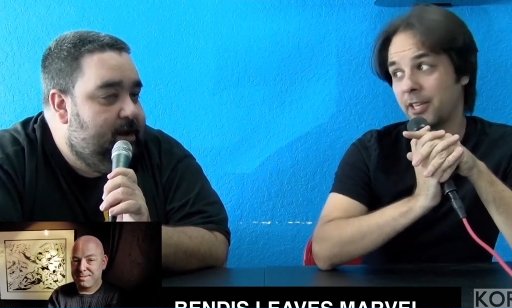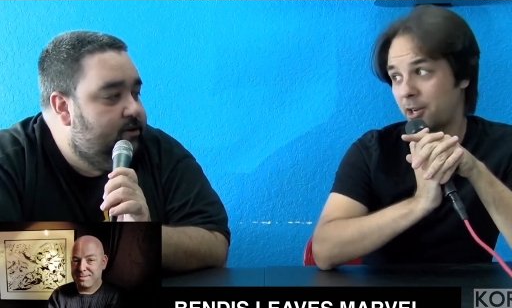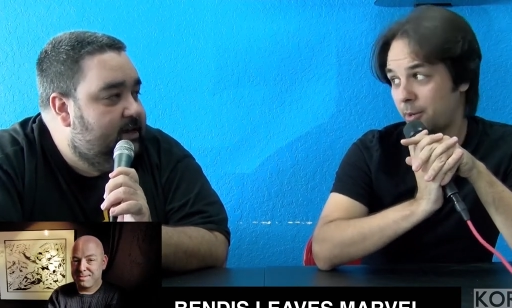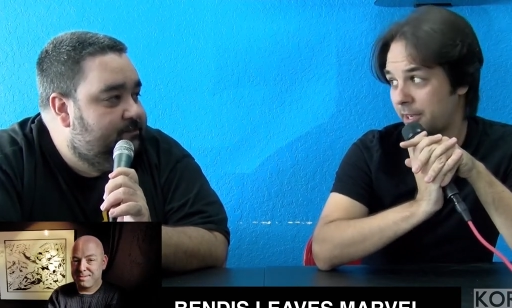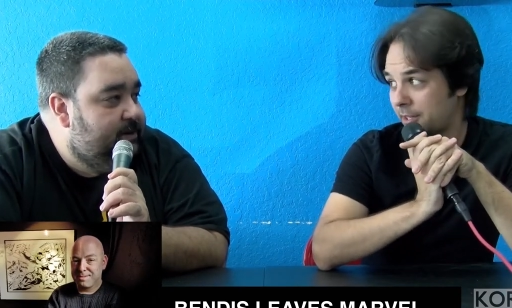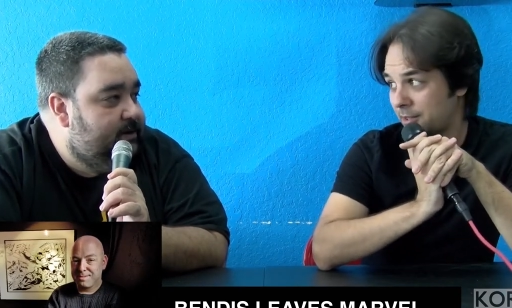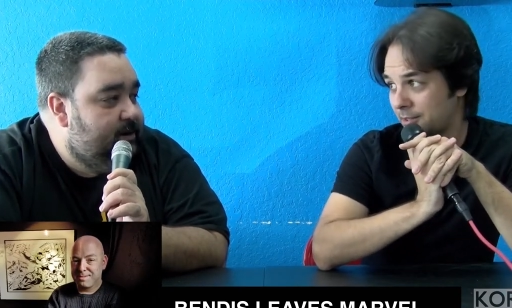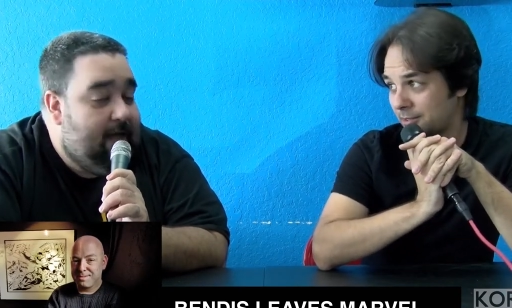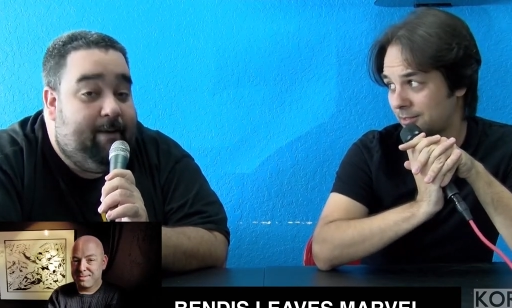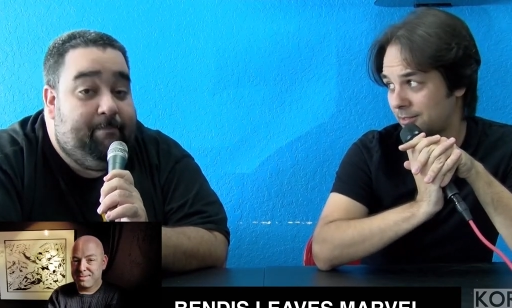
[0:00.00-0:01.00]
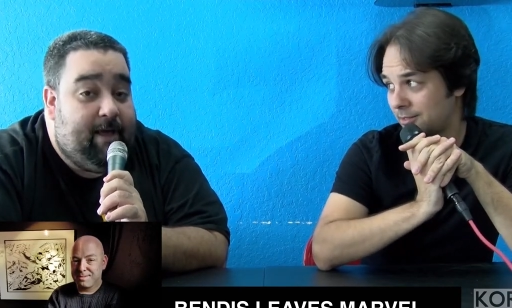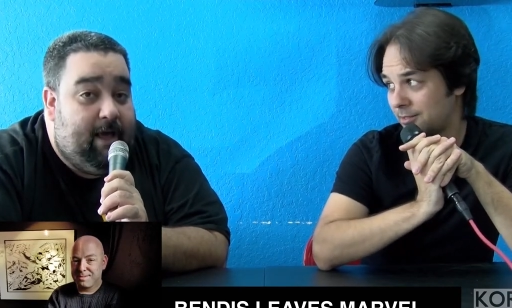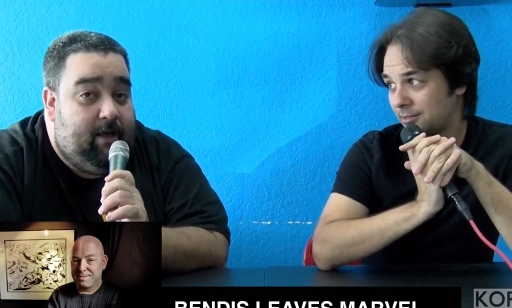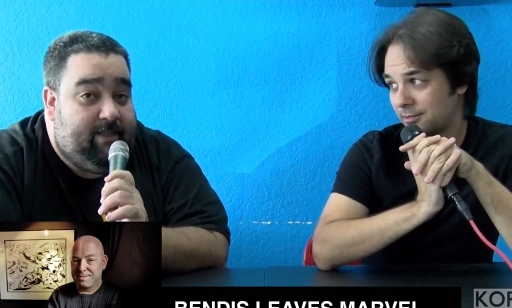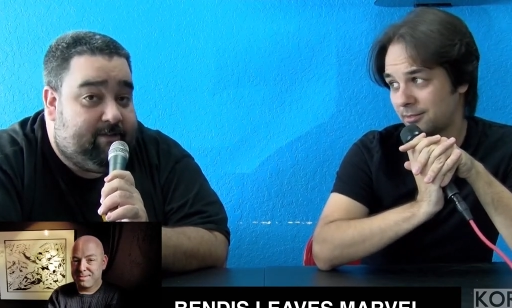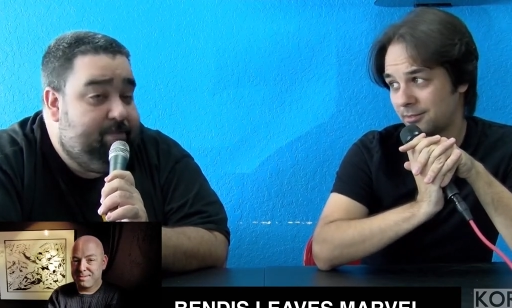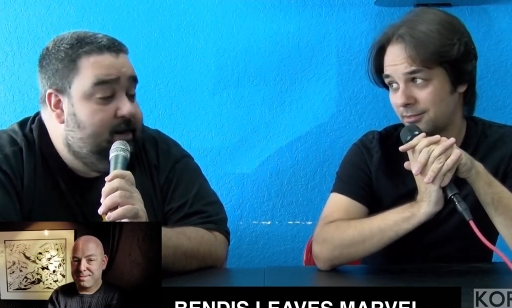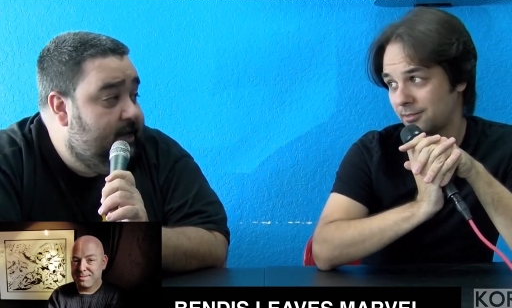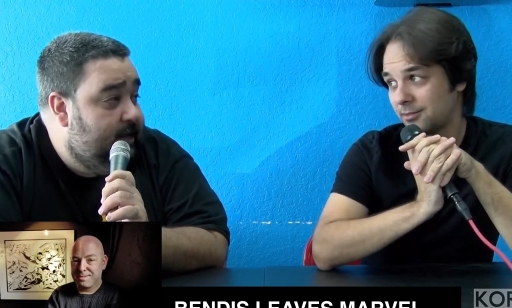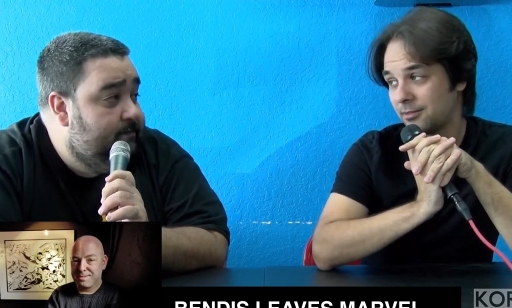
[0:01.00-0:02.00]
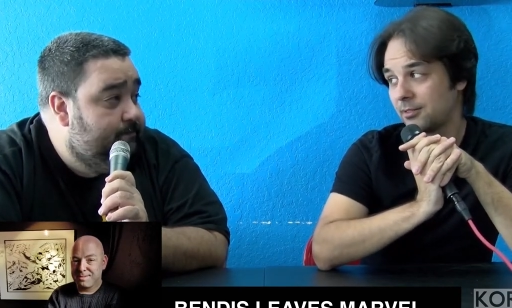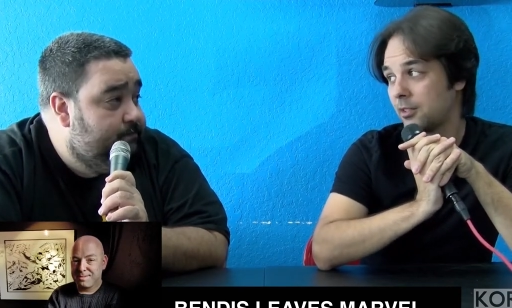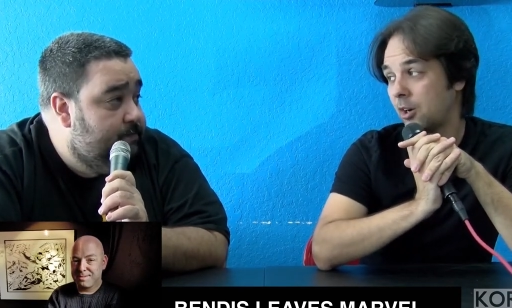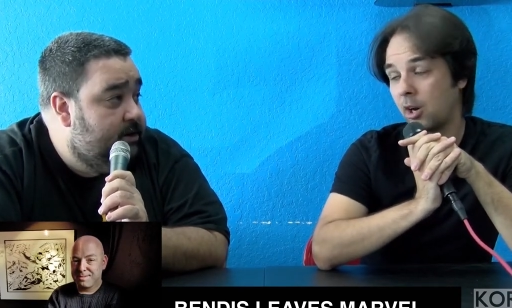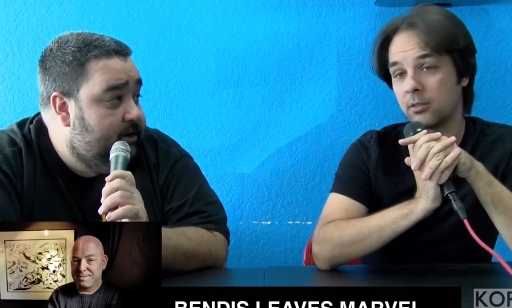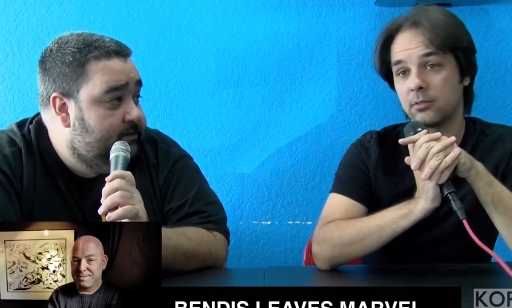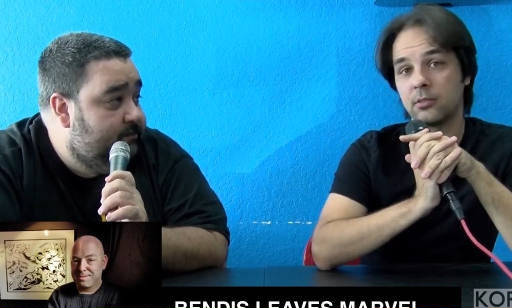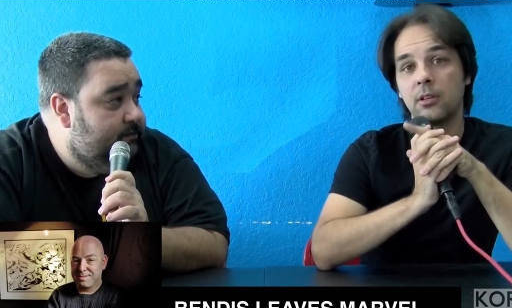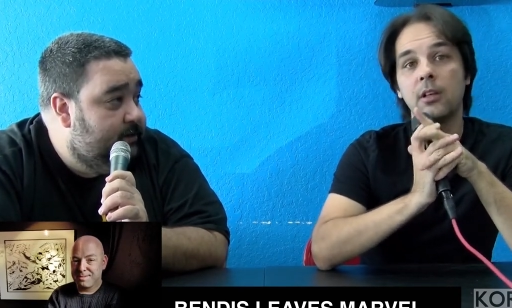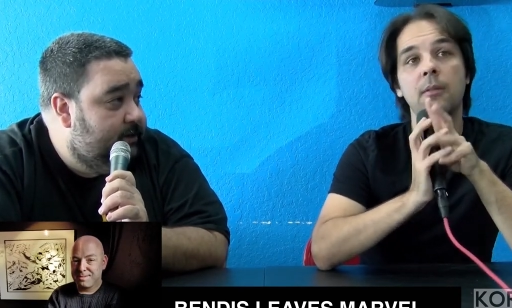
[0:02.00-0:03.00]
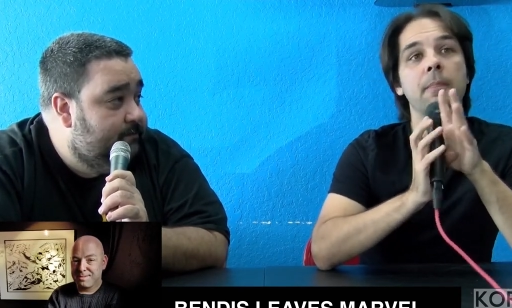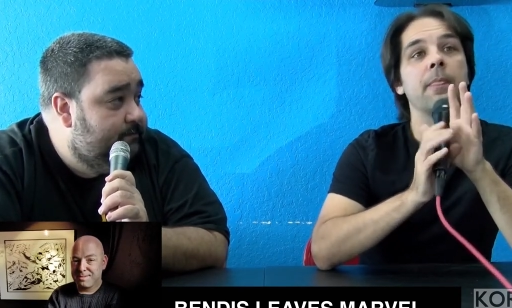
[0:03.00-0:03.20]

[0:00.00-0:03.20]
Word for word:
Speaker 1: Metal Quinn. has been ha, that's been a hit. Metal Har has yeah.